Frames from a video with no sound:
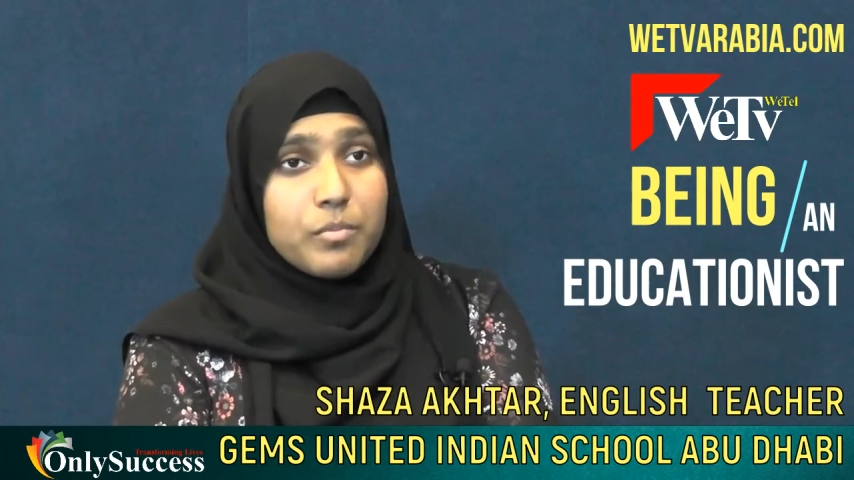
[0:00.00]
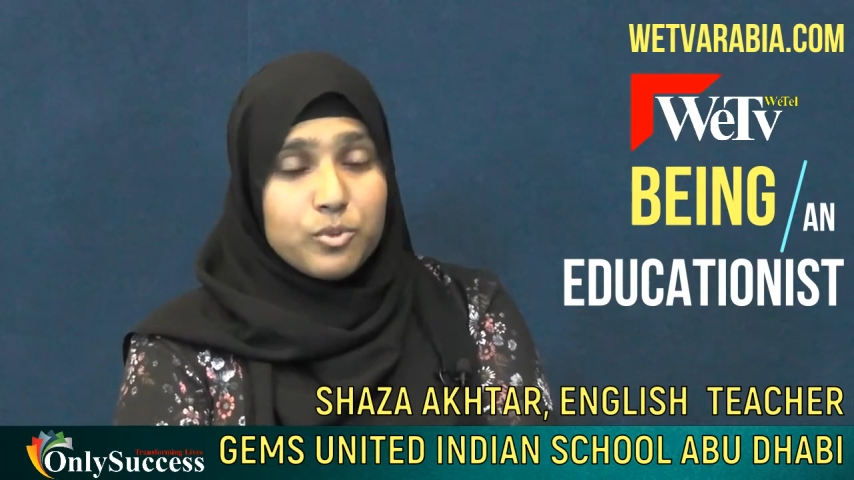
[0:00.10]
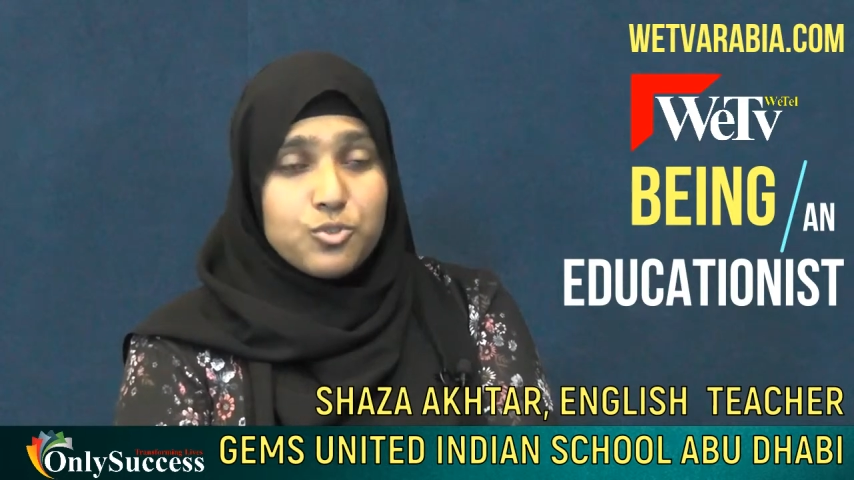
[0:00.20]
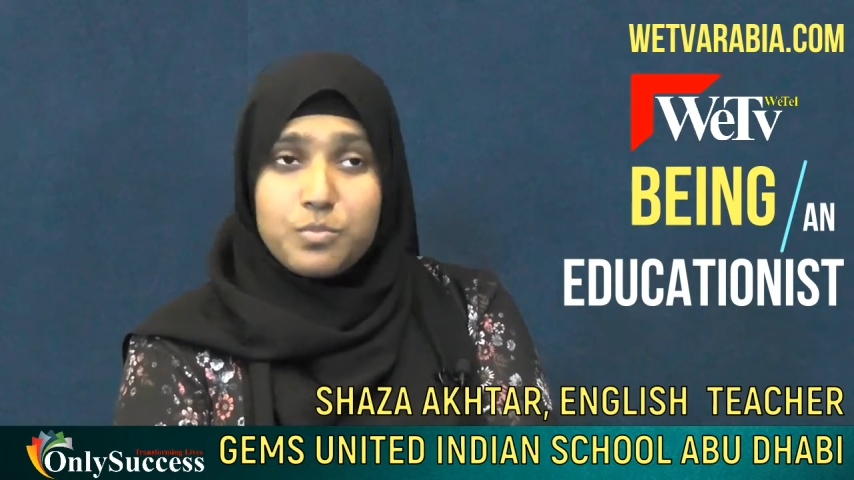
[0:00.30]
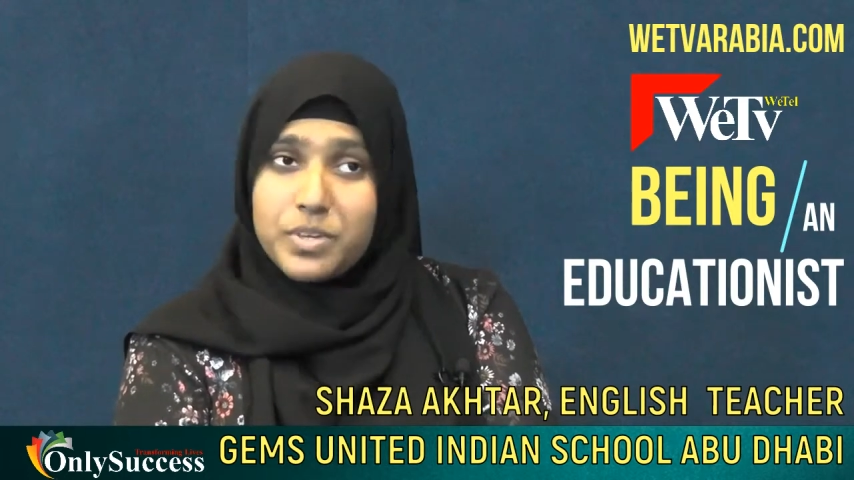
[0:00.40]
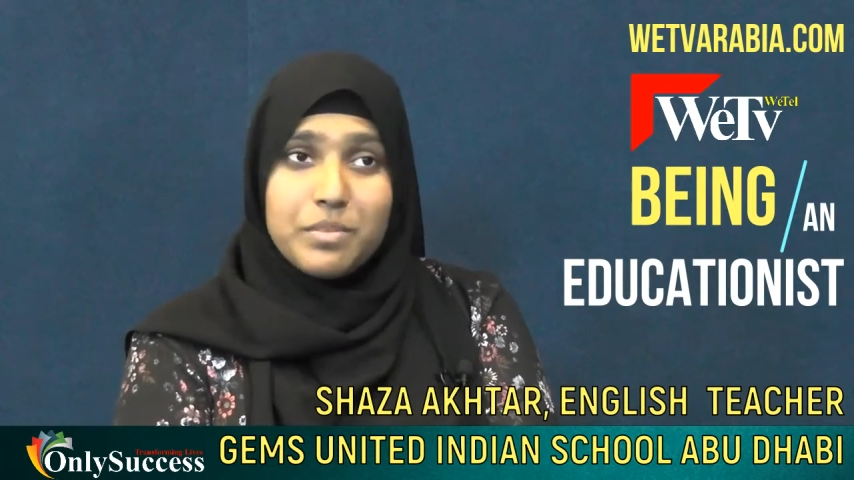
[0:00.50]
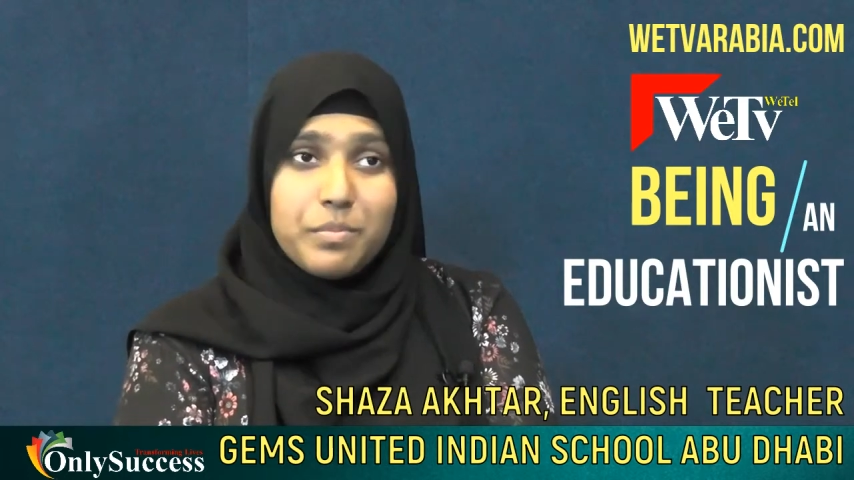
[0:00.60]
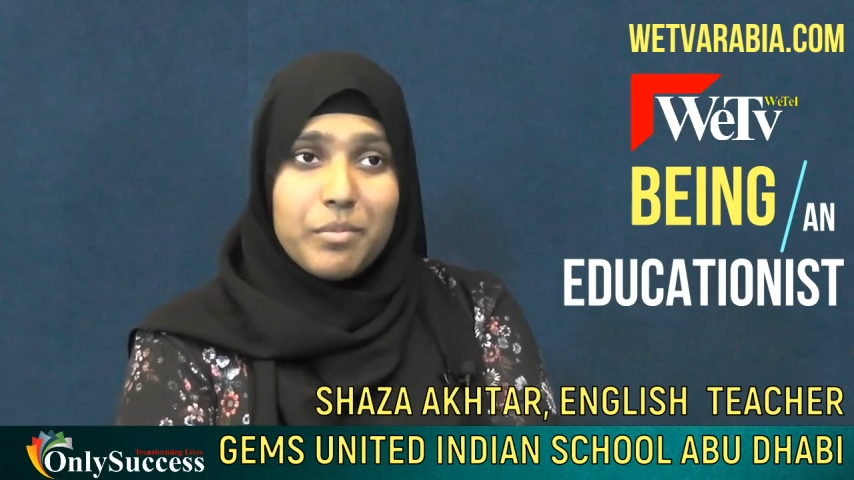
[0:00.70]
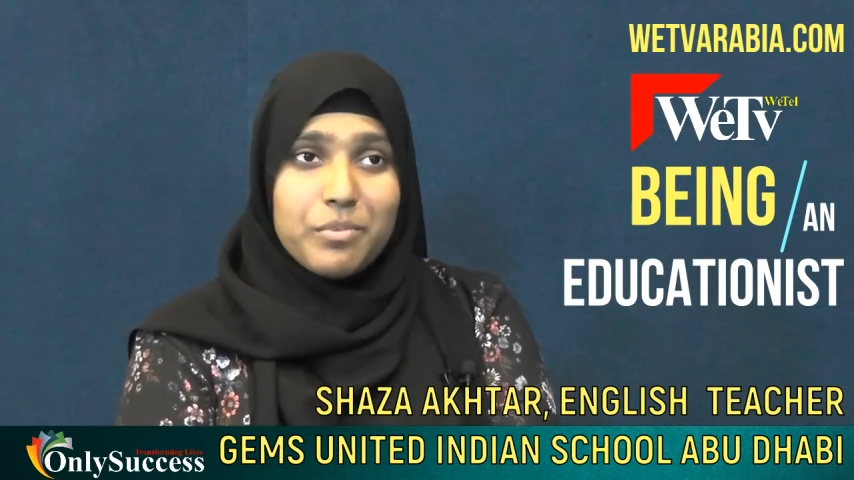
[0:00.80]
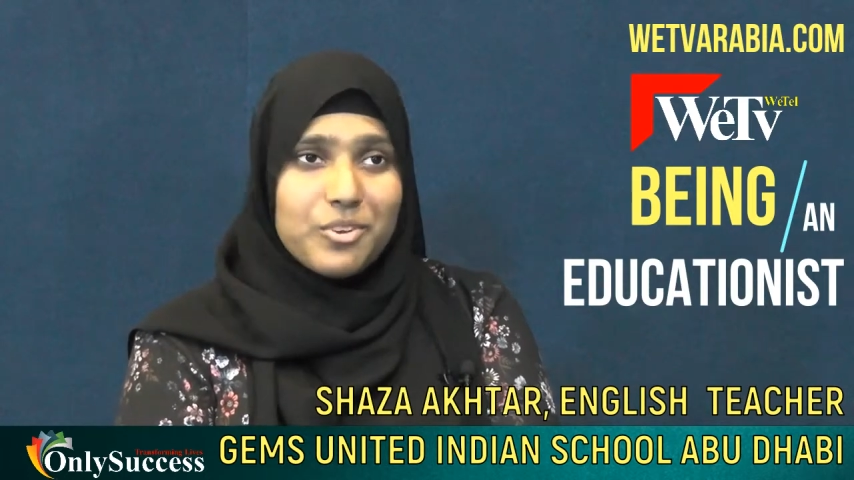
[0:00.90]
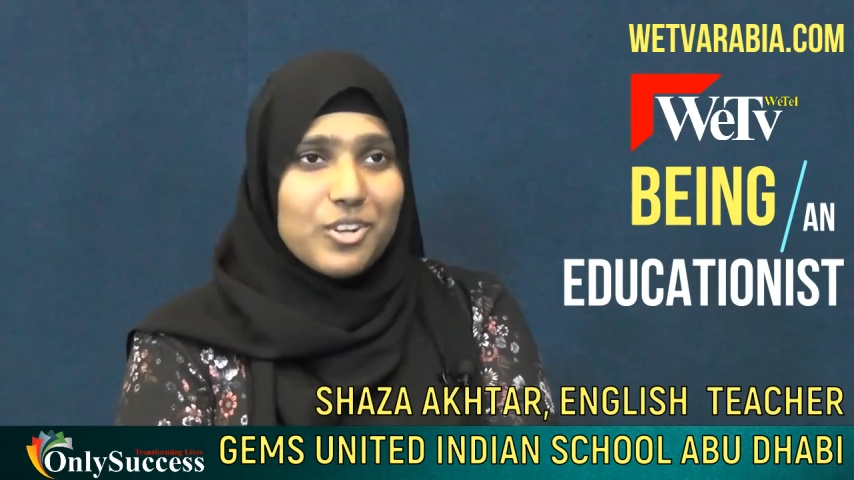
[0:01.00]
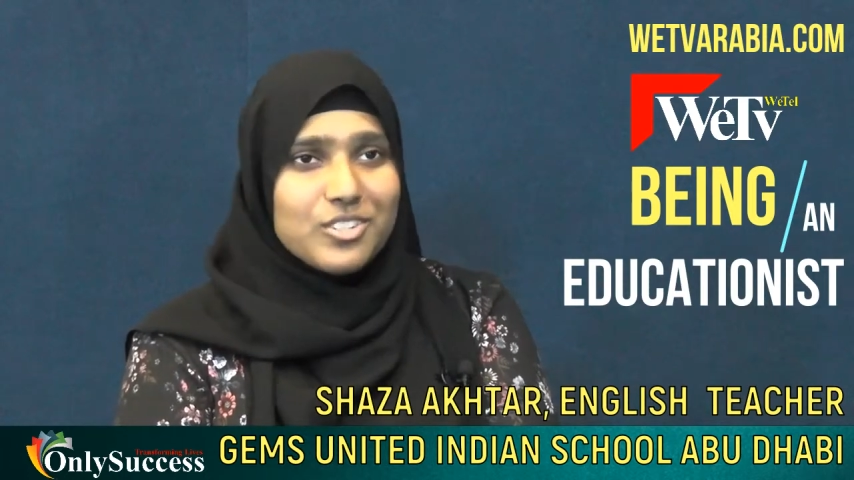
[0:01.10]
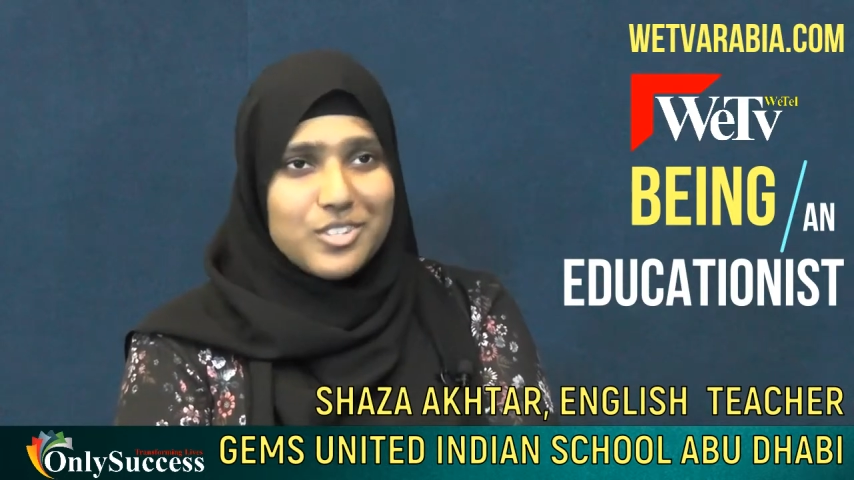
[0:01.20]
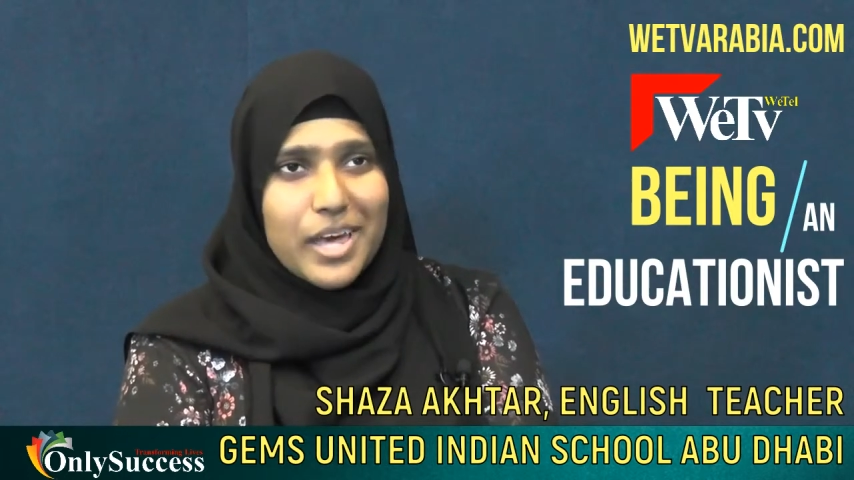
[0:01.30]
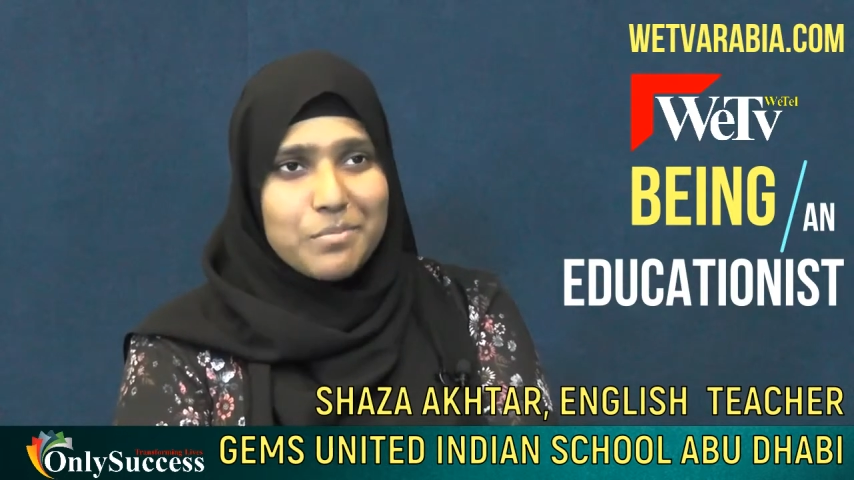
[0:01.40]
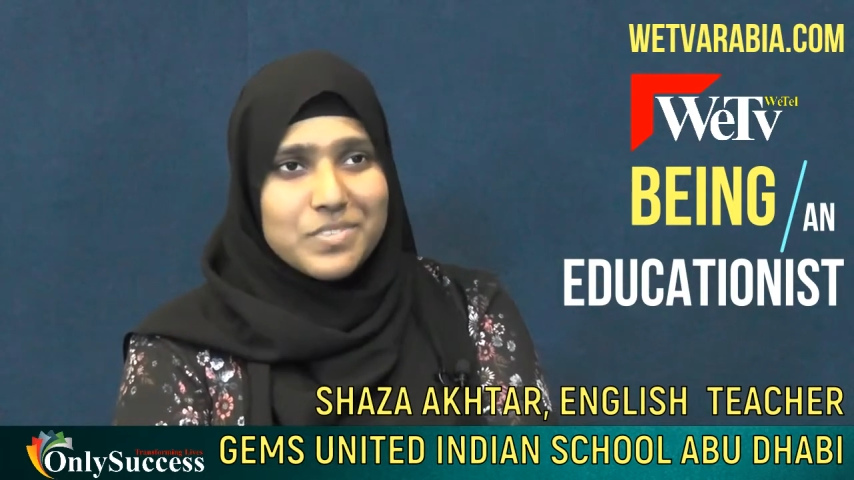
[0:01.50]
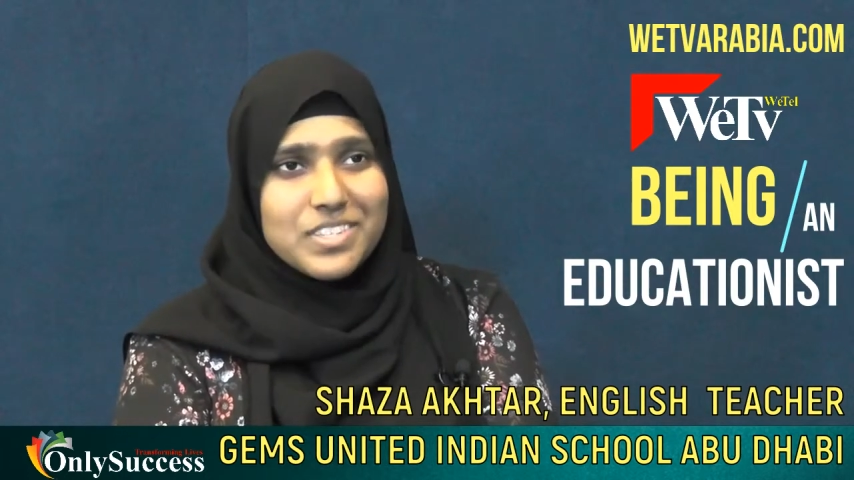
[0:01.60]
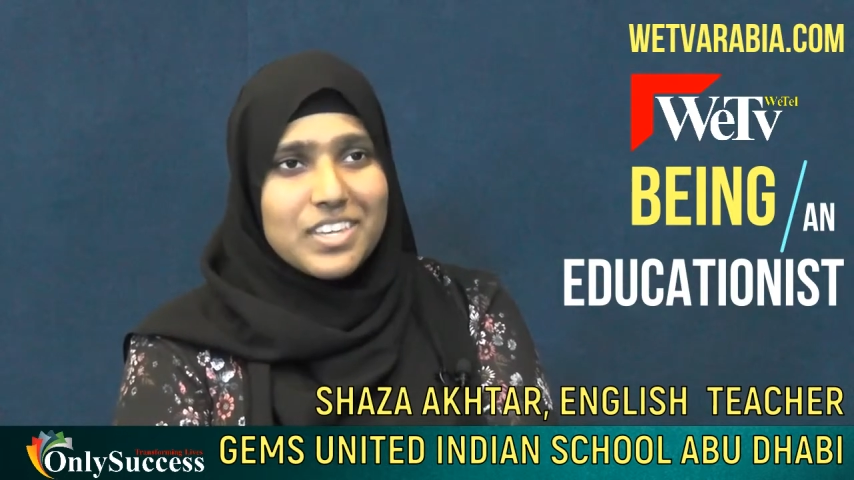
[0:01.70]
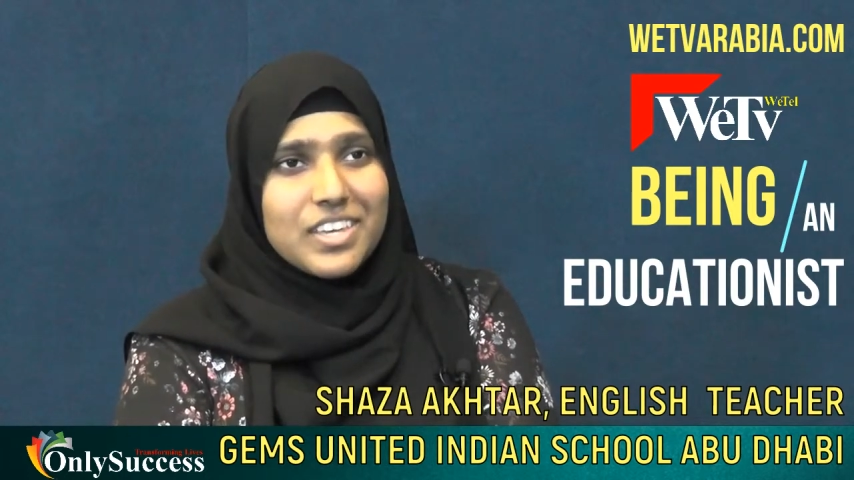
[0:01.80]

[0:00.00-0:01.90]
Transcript: Books should be in paper, not on tabs.